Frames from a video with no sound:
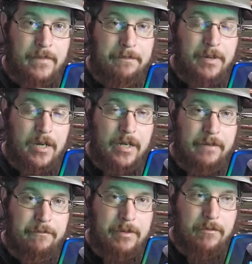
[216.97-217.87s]

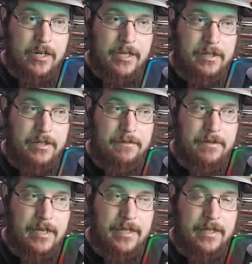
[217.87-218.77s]
but we want it
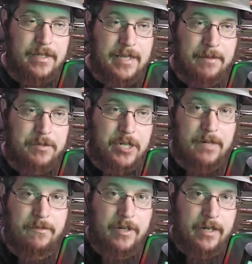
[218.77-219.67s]
in the same
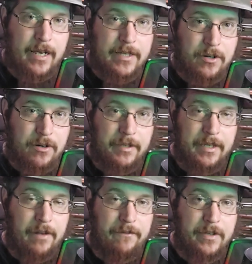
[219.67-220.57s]
chambering as our
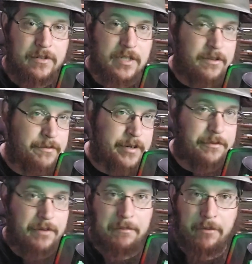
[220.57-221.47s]
Lee Enfields and
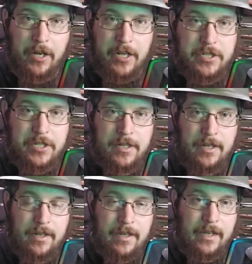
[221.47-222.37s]
303 British.
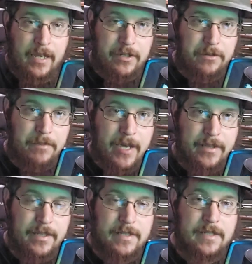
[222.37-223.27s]
Can you make
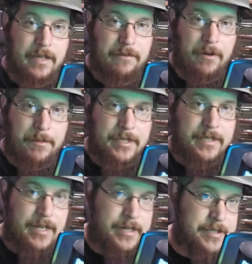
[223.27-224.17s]
this? And
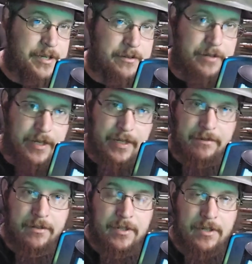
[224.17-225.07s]
Remington, Eddystone,
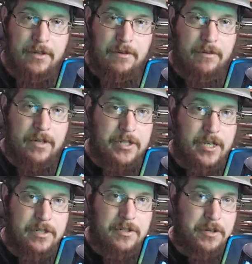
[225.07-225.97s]
and
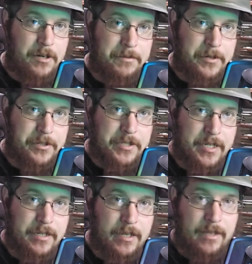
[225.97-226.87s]
Winchester started
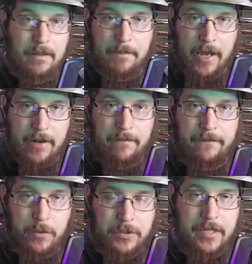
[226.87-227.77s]
producing the Pattern
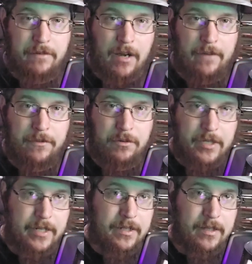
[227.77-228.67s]
14 rifle
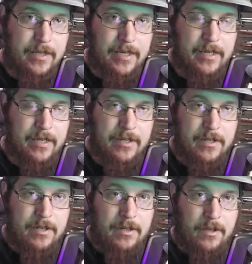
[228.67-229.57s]
in the
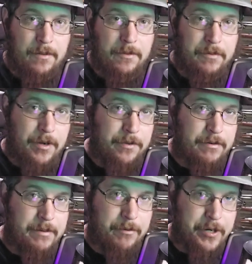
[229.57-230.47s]

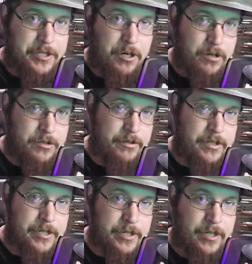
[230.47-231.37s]
303 British cartridge.